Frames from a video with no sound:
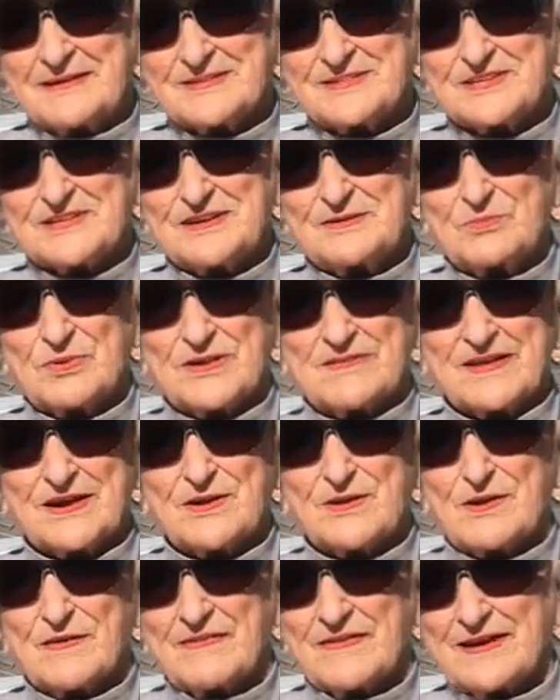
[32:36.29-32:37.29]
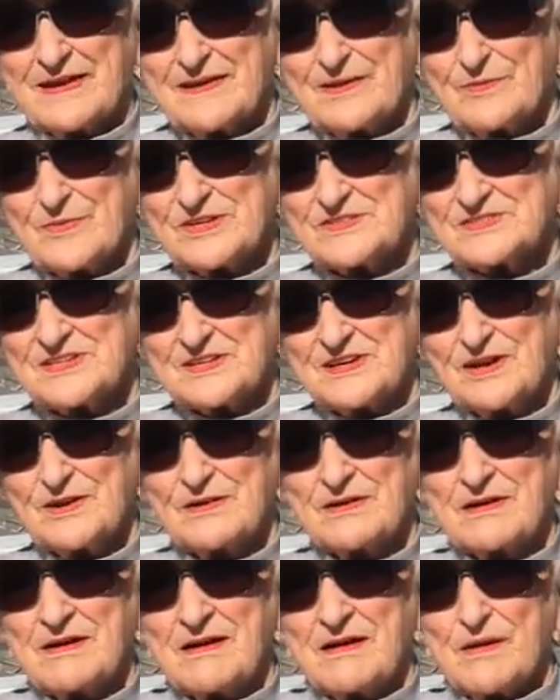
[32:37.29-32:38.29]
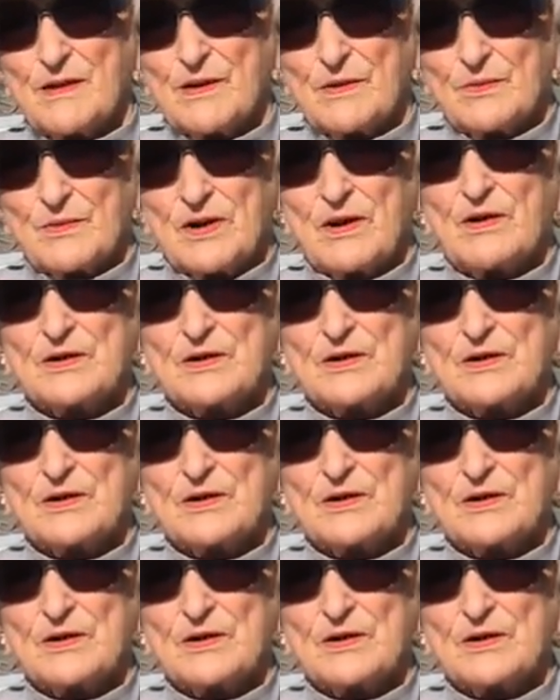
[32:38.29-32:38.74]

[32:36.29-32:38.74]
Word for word: City. What do they call that anyway? City. Uh, yeah.